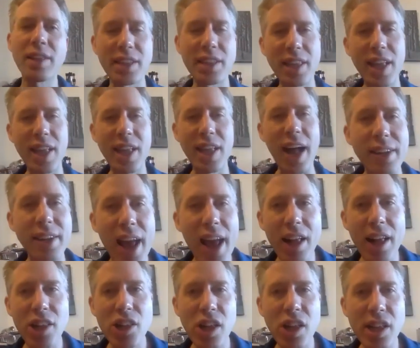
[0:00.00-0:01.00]
it's got
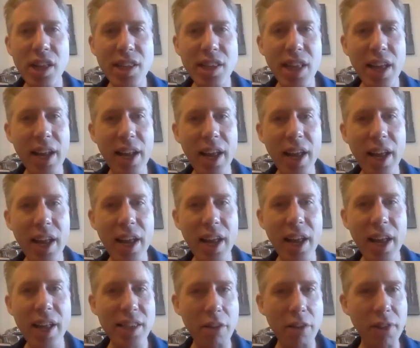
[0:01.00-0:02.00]
dashes in it,
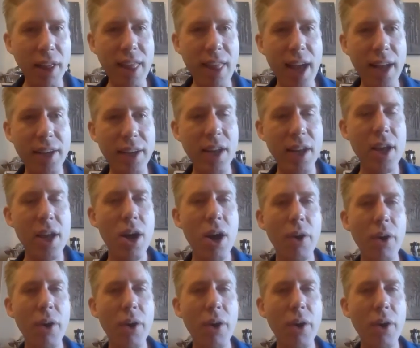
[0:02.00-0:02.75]
stuff like that.